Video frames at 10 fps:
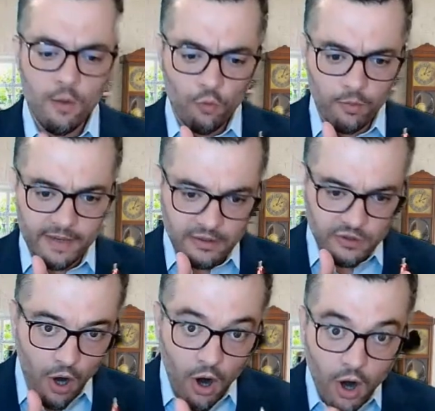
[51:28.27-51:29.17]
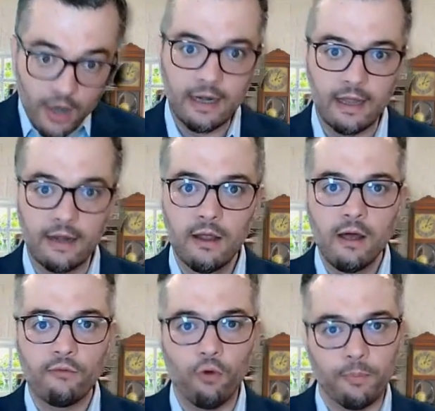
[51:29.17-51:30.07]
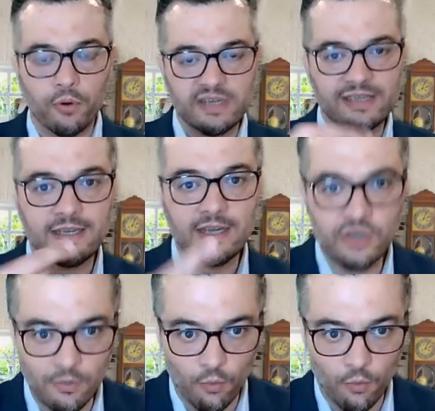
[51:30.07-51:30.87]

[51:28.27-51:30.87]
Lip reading: will be targeted for precision